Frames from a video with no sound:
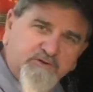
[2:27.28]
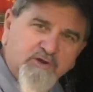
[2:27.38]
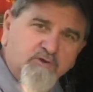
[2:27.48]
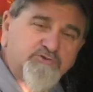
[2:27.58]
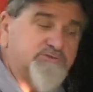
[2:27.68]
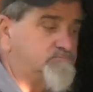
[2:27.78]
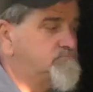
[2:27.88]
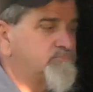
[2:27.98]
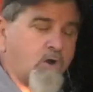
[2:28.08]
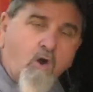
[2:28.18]
coach
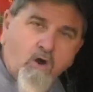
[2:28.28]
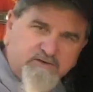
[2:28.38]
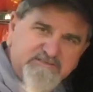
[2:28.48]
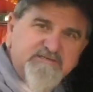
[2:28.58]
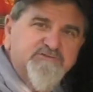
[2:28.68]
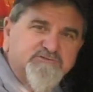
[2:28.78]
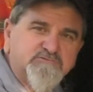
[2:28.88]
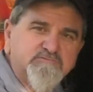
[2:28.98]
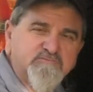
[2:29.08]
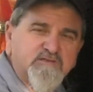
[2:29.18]
on a diesel
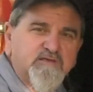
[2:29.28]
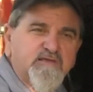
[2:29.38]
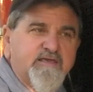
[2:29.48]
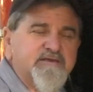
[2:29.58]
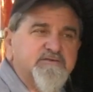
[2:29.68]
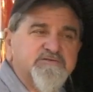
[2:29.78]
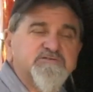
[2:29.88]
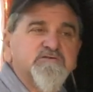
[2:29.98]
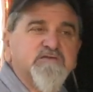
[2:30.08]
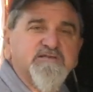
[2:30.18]

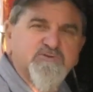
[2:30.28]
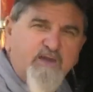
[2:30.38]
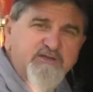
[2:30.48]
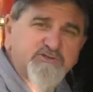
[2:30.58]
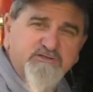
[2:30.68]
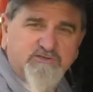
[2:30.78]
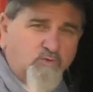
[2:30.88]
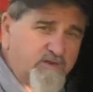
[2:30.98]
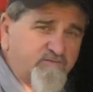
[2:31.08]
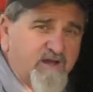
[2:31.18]
is inspection at
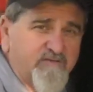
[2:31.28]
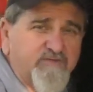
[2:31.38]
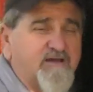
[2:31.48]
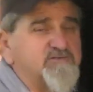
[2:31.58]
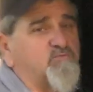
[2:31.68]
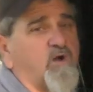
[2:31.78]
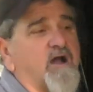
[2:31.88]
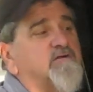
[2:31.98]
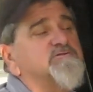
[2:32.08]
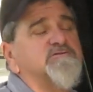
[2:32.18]
25,000
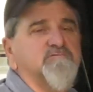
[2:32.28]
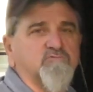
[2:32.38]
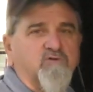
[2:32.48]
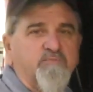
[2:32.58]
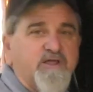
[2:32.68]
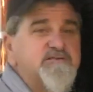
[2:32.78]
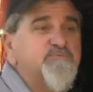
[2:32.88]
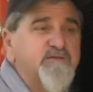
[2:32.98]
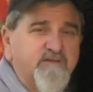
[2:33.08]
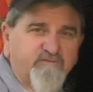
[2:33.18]
miles,
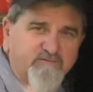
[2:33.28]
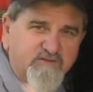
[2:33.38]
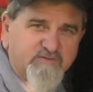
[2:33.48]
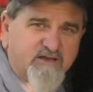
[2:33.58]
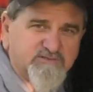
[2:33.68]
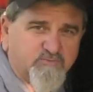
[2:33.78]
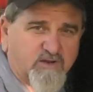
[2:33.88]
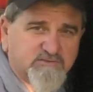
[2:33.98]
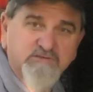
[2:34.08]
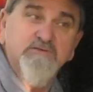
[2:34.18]
replacement at 50,000
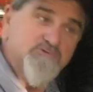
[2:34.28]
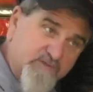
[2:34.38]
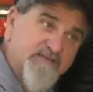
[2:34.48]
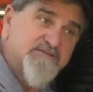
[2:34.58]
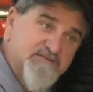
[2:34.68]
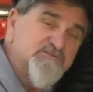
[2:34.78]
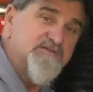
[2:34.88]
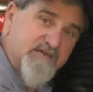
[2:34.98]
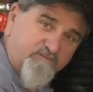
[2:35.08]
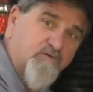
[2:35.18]
miles. So that tends to
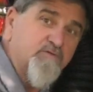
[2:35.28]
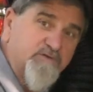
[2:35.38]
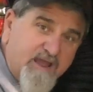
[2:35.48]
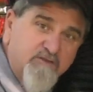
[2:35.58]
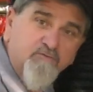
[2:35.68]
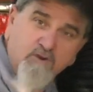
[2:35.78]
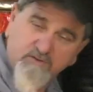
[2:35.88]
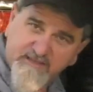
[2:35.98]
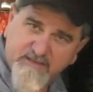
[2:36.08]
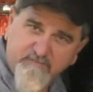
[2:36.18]
get further down the road
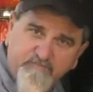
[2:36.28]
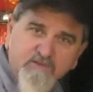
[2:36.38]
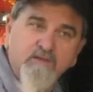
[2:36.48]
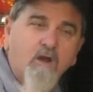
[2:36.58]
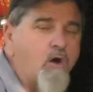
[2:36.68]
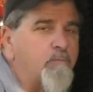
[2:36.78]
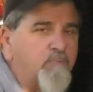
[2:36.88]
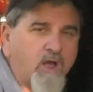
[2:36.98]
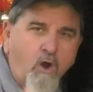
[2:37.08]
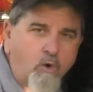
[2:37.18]
again.
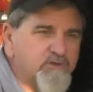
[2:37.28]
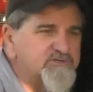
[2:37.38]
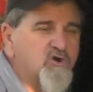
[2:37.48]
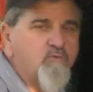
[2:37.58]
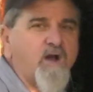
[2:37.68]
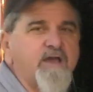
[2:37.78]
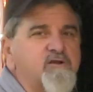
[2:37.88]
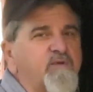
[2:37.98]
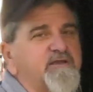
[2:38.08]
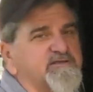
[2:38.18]
But always go by
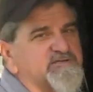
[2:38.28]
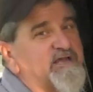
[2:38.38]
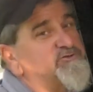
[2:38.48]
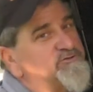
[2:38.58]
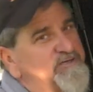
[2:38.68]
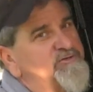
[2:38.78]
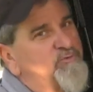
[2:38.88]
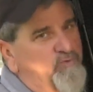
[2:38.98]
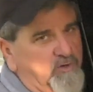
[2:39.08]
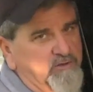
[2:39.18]
your maintenance schedule in
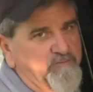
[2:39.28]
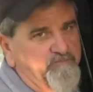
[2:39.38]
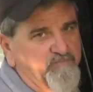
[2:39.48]
your book.